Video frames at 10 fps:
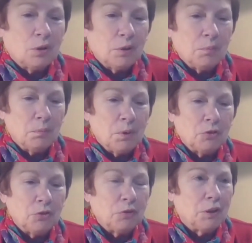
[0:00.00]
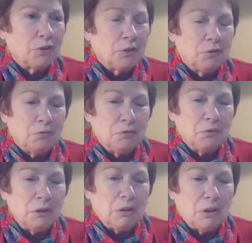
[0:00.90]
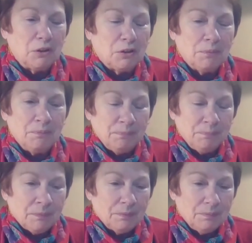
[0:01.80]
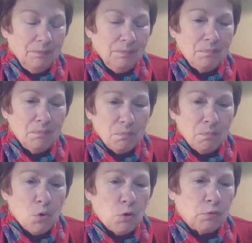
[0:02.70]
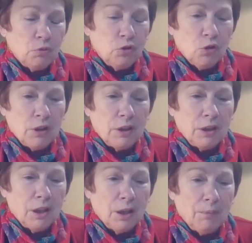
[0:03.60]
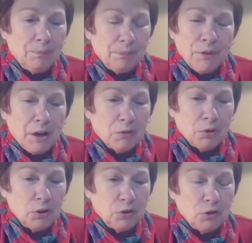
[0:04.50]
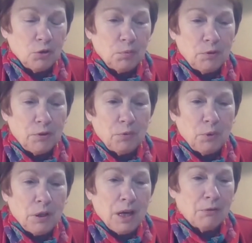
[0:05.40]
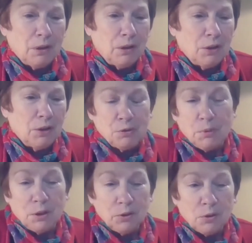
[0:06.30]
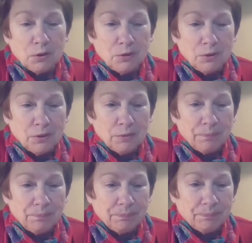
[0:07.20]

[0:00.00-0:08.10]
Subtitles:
I mean, most of us have learned more from joining thyroid groups than we ever learned from our doctors.